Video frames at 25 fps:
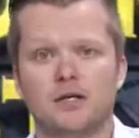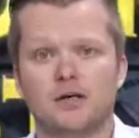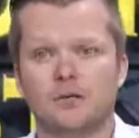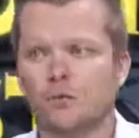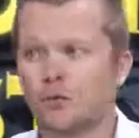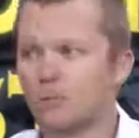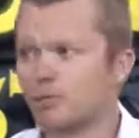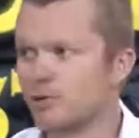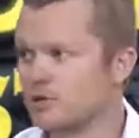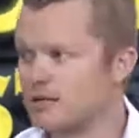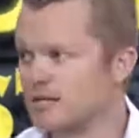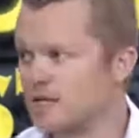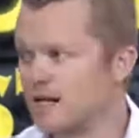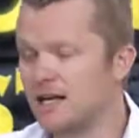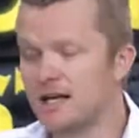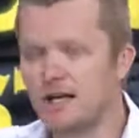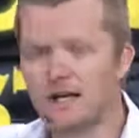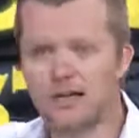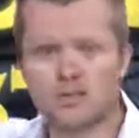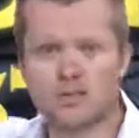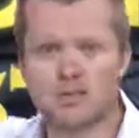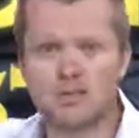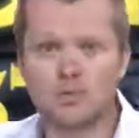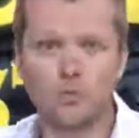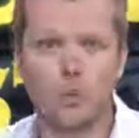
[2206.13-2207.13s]
We're presenting
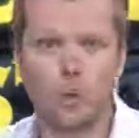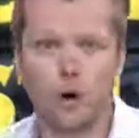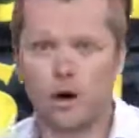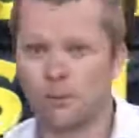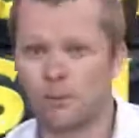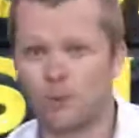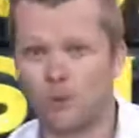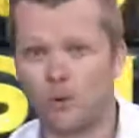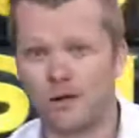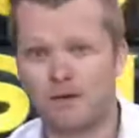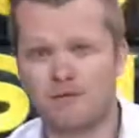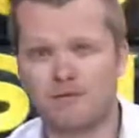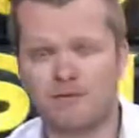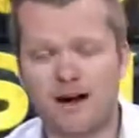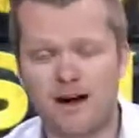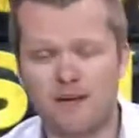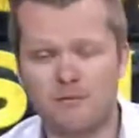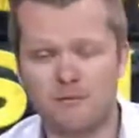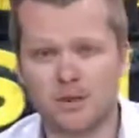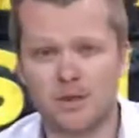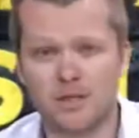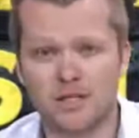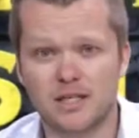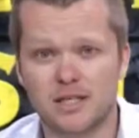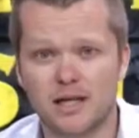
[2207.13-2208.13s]
a $1.5
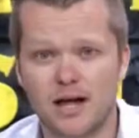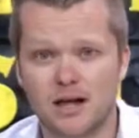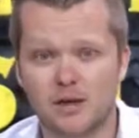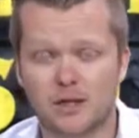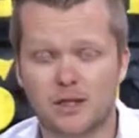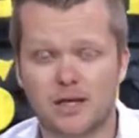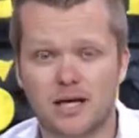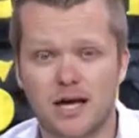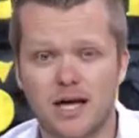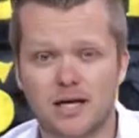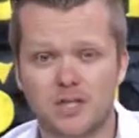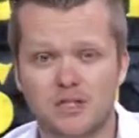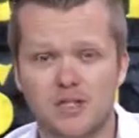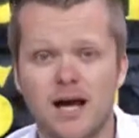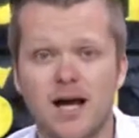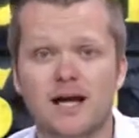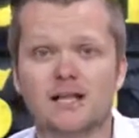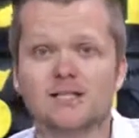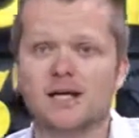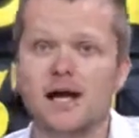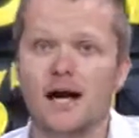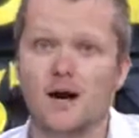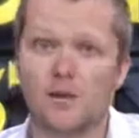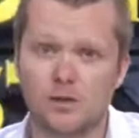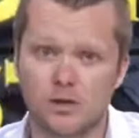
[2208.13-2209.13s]
million
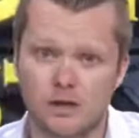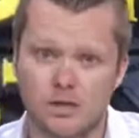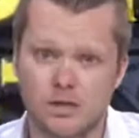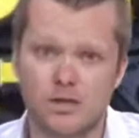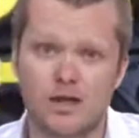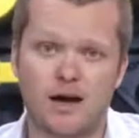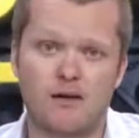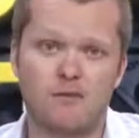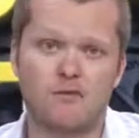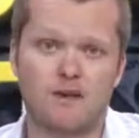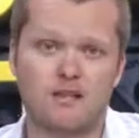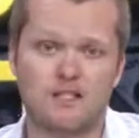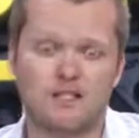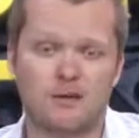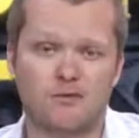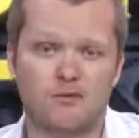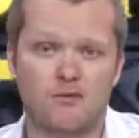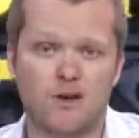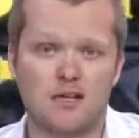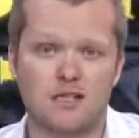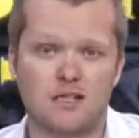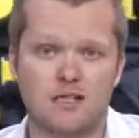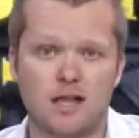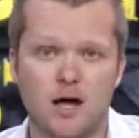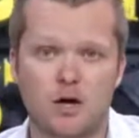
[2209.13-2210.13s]
contract. I want to do that face to
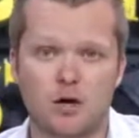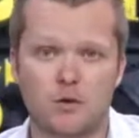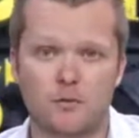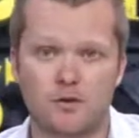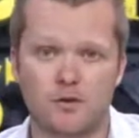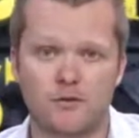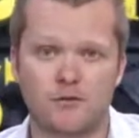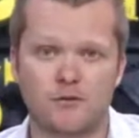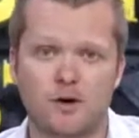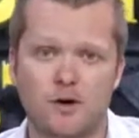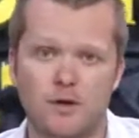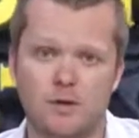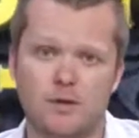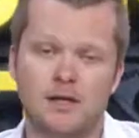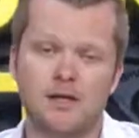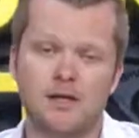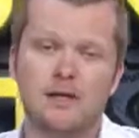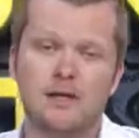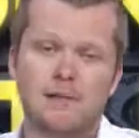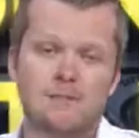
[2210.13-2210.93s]
face, not over the phone.